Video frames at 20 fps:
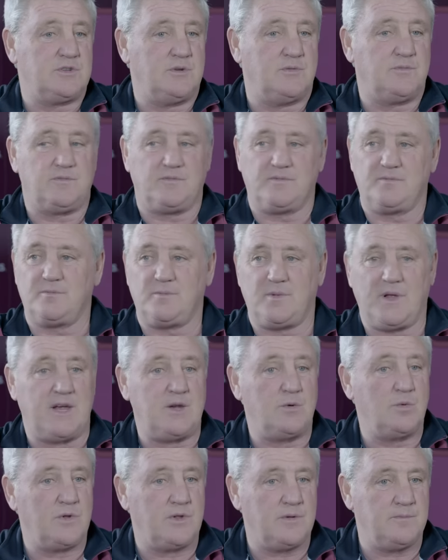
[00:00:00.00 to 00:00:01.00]
to have
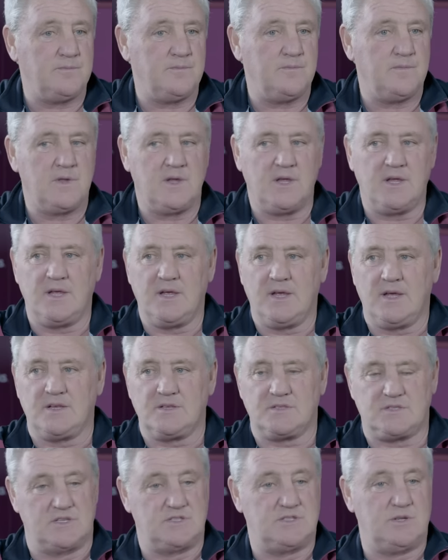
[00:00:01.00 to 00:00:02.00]
played with him
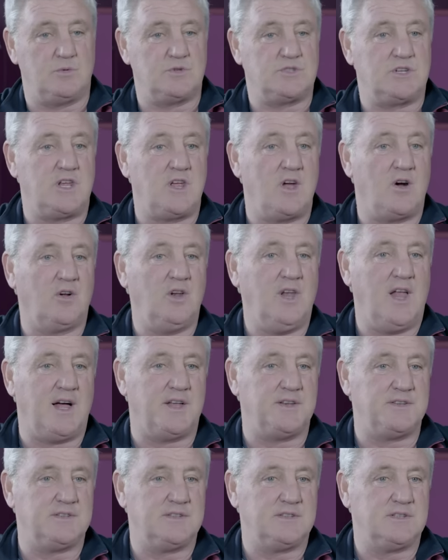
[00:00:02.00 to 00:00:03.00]
since he was a young
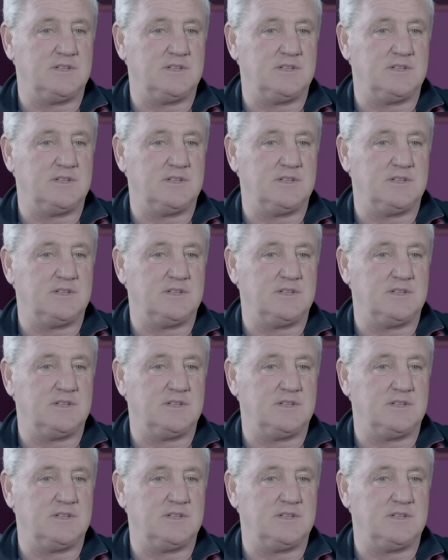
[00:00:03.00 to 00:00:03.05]
lad.